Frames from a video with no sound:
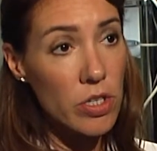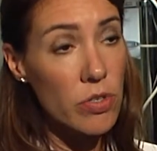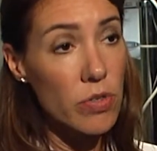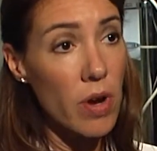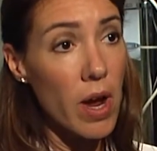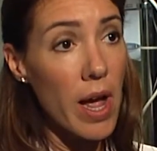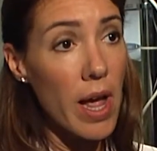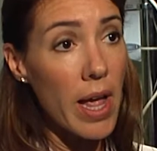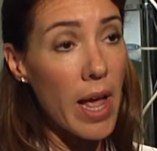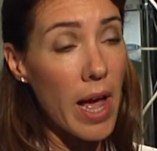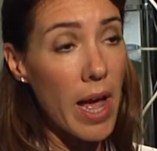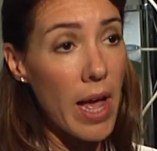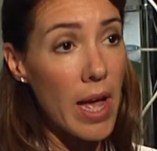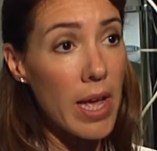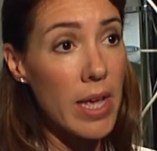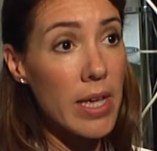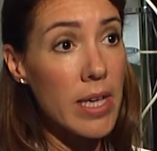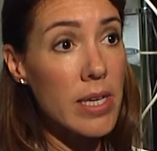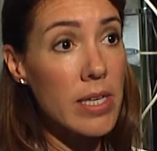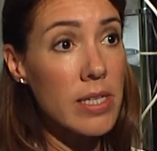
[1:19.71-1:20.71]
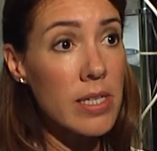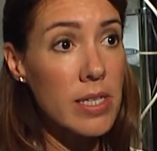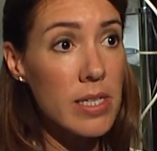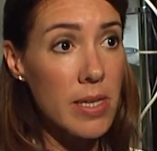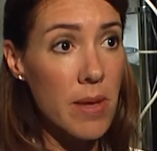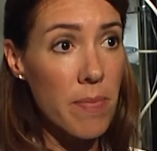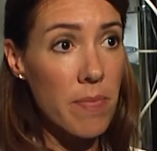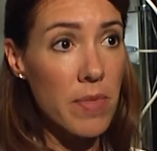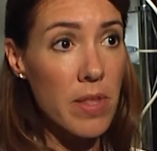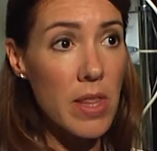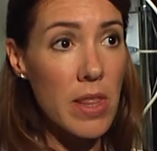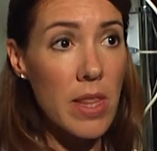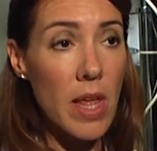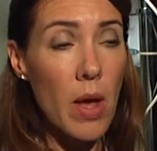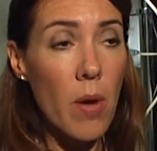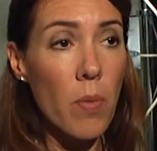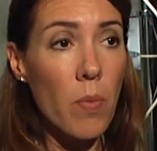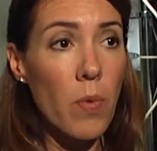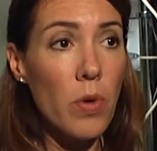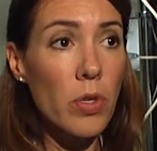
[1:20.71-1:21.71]
dry eye is something
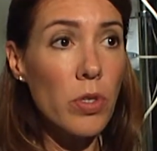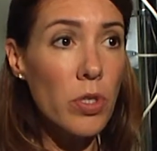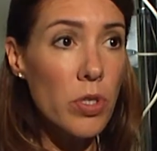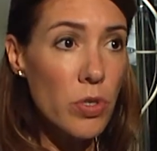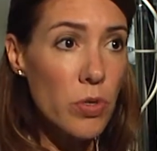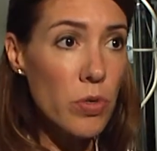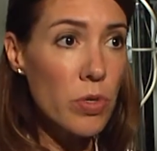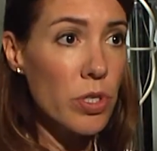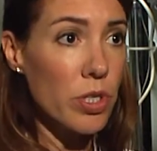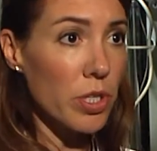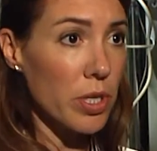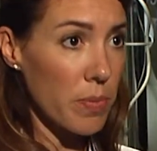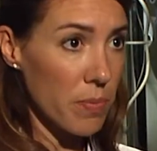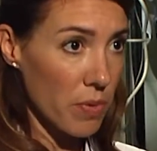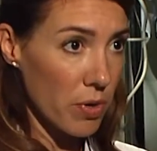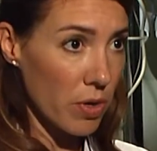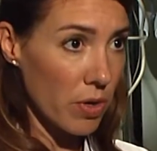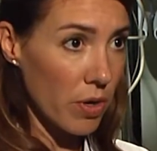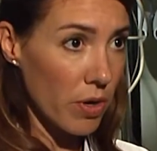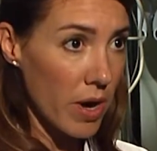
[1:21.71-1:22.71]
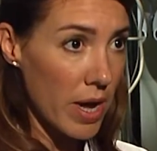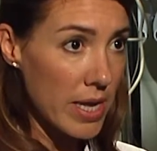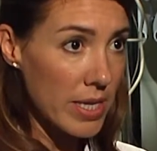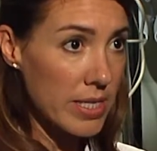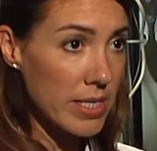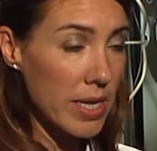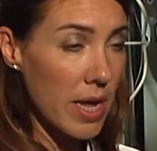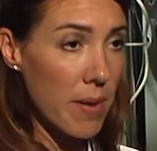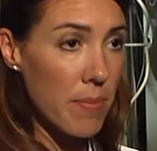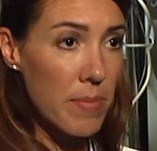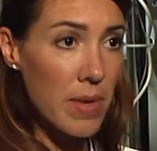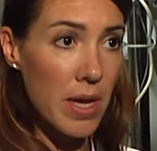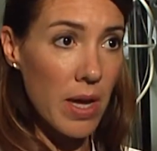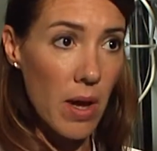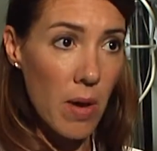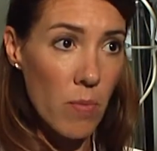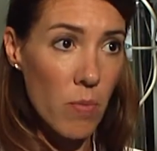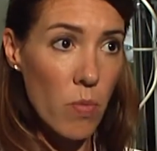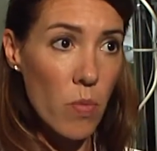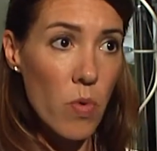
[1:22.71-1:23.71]
that will usually progress and
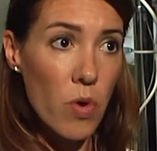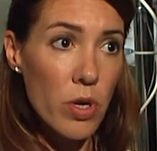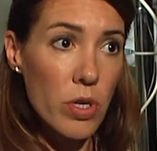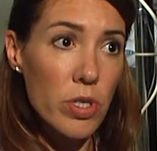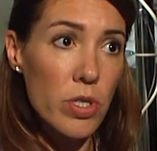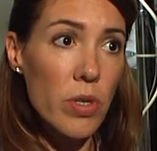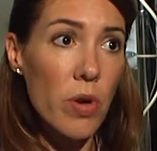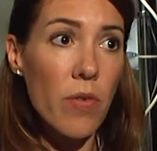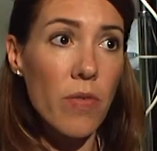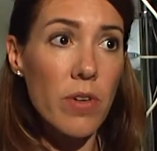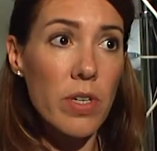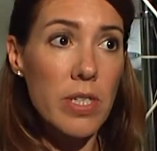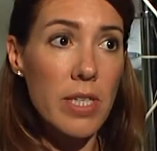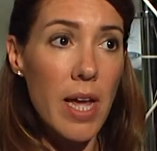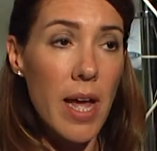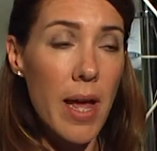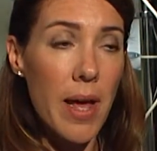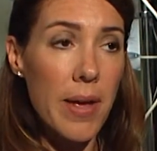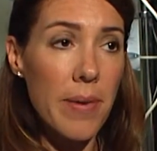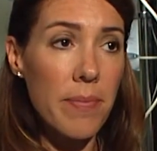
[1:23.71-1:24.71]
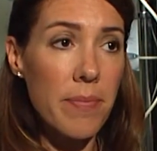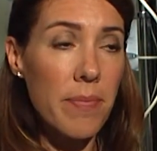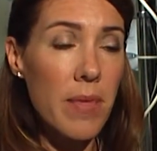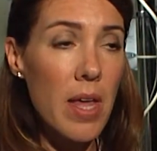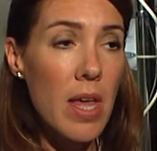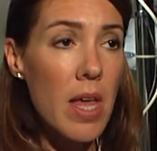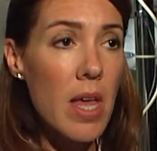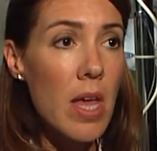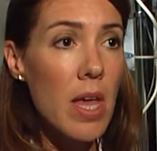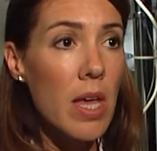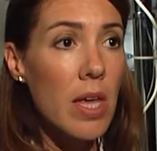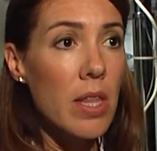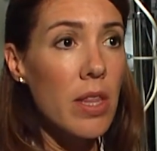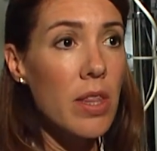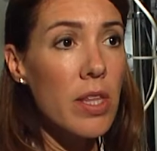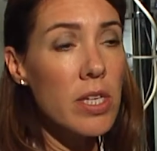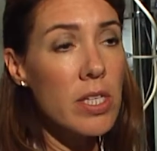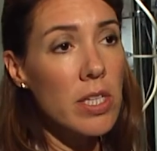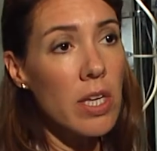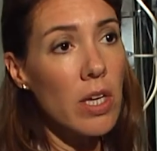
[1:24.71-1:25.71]
become worse over time.
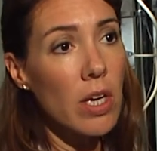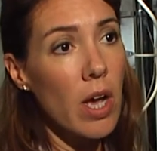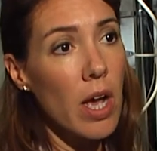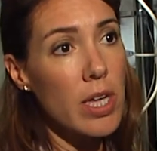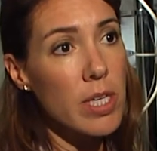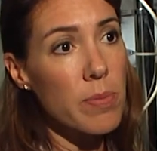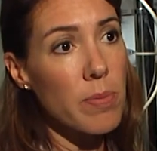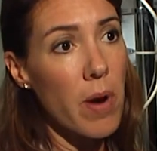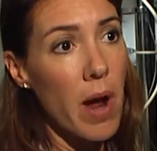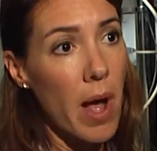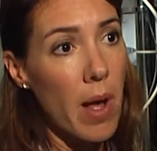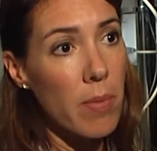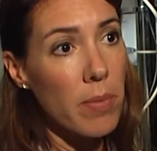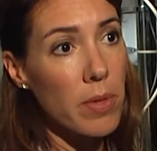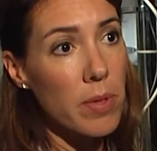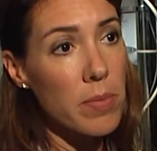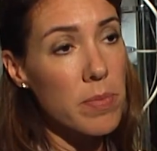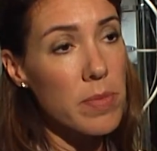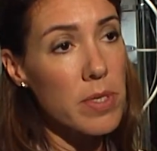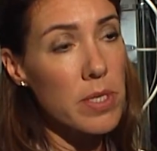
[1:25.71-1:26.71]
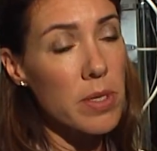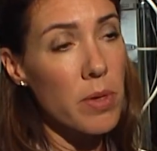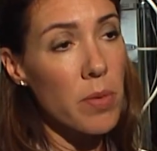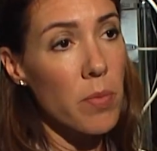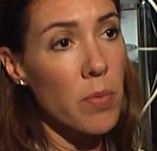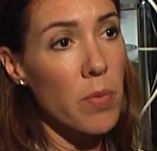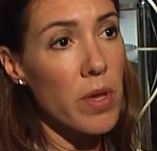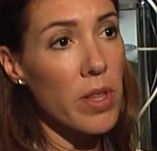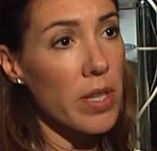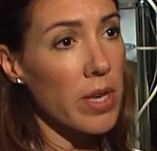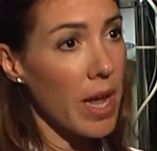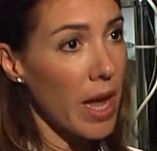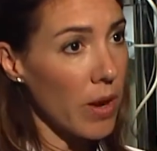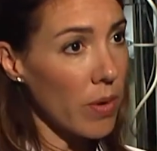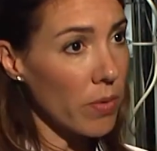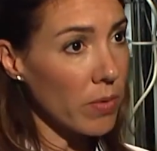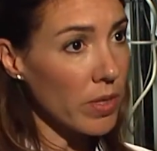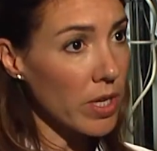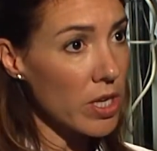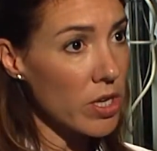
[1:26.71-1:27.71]
This can cause problems with not
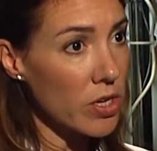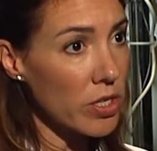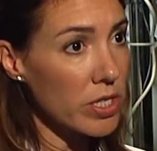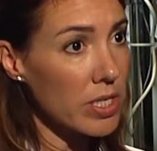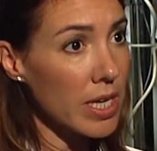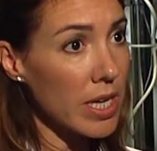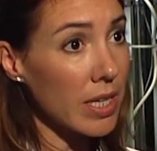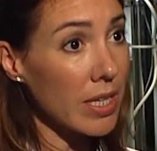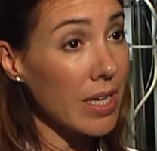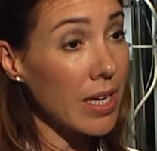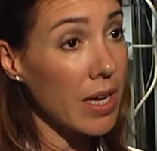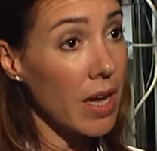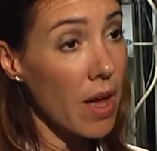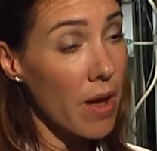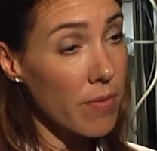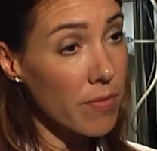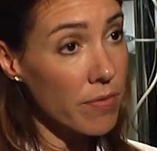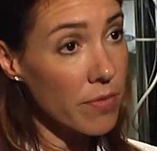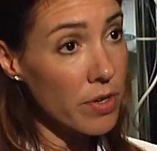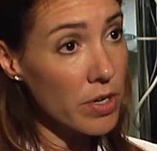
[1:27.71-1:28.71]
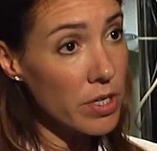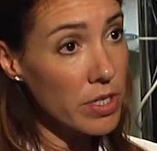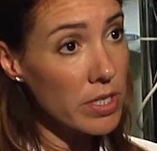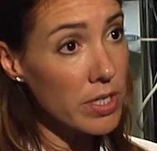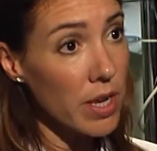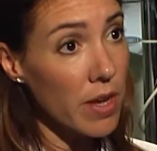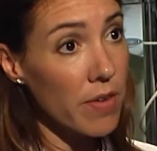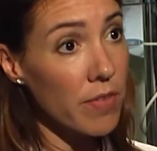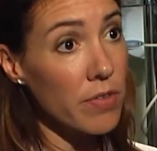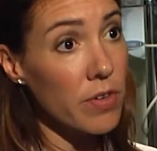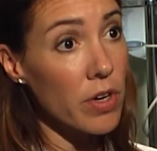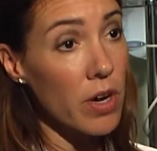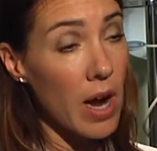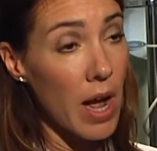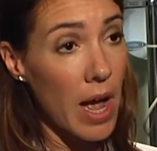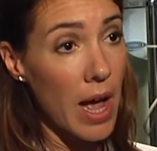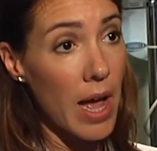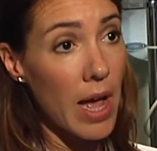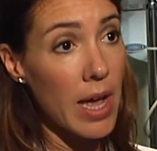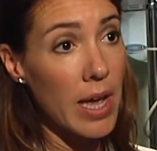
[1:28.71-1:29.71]
only your daily comfort of your
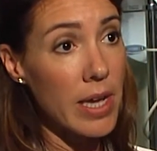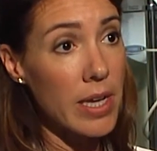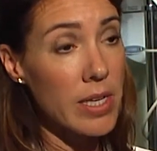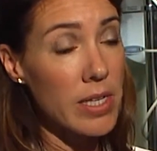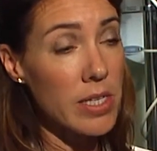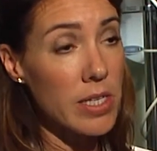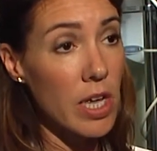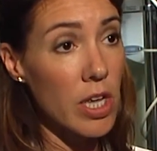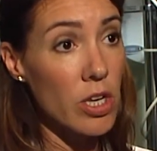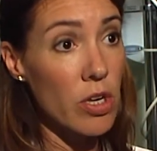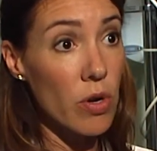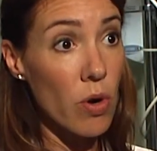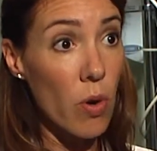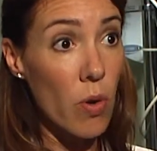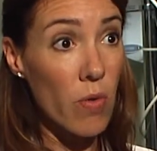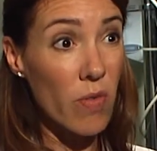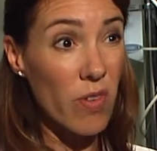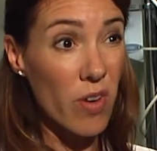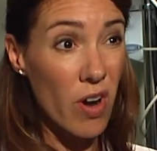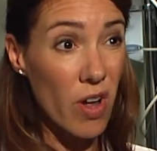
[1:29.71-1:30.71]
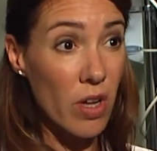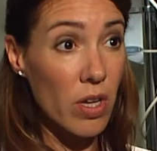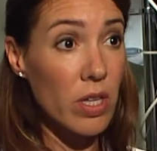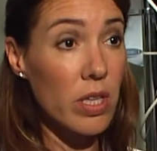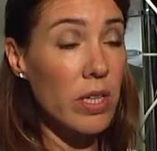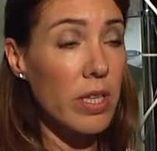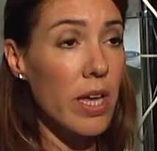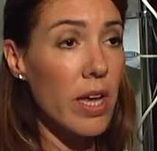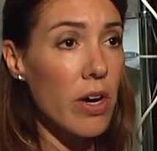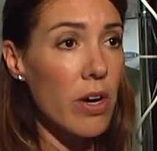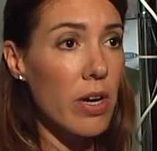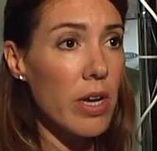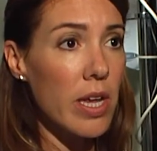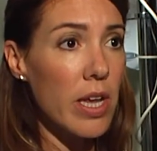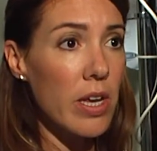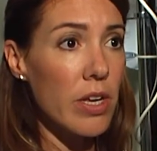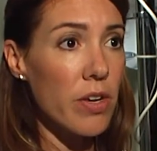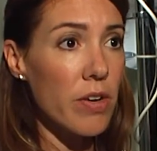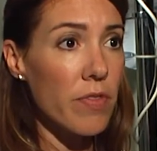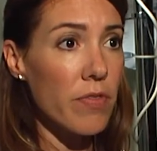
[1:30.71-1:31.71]
eyes and your overall clarity
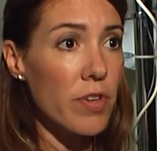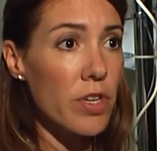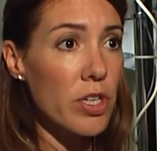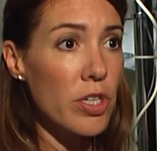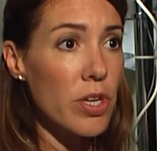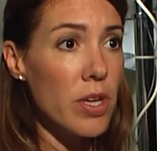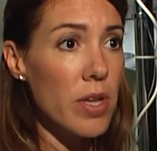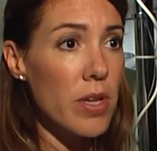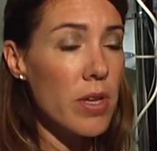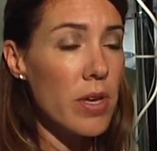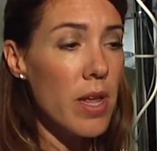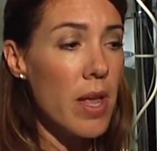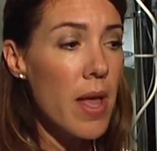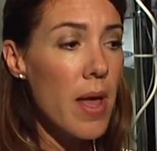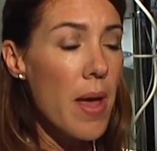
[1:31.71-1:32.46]
in your vision,